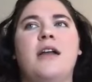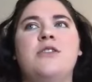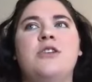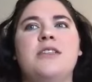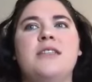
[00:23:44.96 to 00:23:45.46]

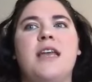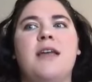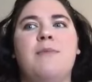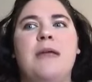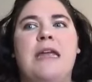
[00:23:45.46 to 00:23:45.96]
just
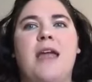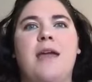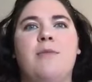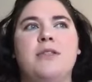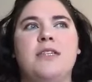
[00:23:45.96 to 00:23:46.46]
like being
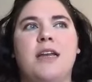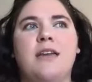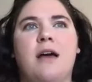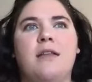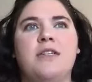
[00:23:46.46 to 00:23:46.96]
able to
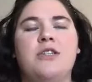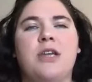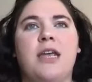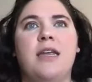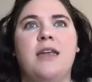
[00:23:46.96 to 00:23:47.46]
acknowledge,
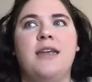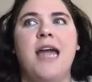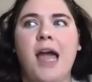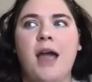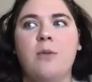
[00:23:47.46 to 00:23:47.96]
like,
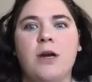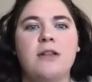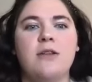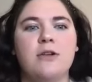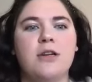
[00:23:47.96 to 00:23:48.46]
yeah, I want
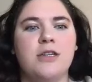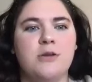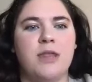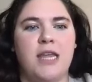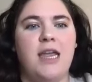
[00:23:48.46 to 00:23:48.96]
to learn a
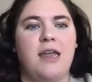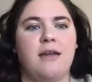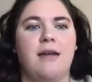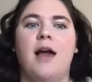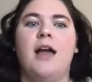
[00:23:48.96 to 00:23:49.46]
new
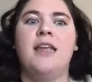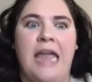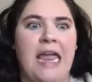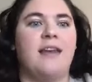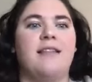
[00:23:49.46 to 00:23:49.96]
thing
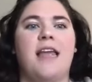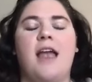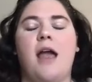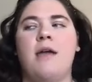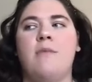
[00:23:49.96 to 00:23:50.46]
again.
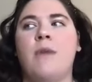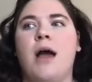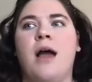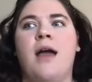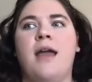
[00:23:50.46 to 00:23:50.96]
Like, I'm
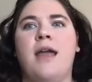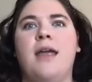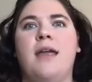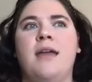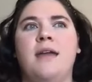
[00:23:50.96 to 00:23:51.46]

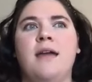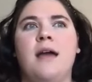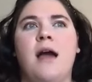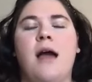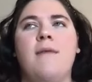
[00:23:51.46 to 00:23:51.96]

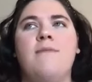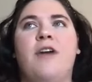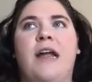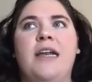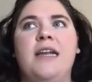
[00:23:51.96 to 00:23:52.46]

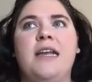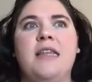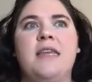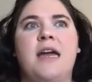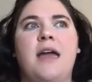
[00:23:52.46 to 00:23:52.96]

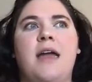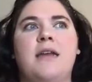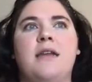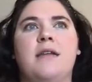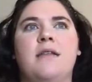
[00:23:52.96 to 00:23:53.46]
finding that
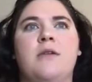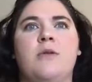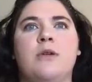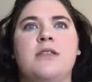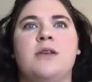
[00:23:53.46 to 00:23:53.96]
the
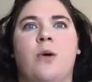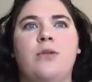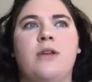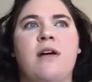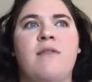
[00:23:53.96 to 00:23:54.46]

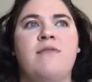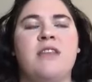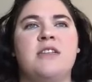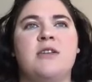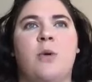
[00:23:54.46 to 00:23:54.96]
result of
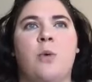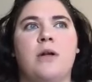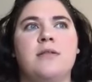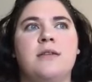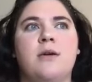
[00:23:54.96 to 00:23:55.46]
this
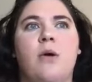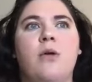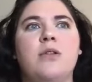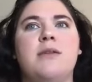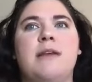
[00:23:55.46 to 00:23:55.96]
course
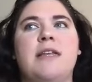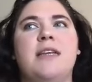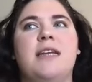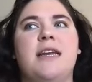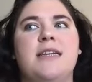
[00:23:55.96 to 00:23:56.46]

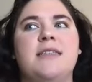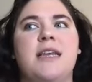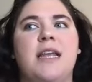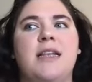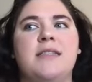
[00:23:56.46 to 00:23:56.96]
ultimately is
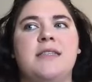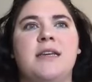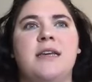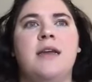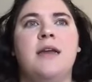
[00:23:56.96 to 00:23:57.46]
that it's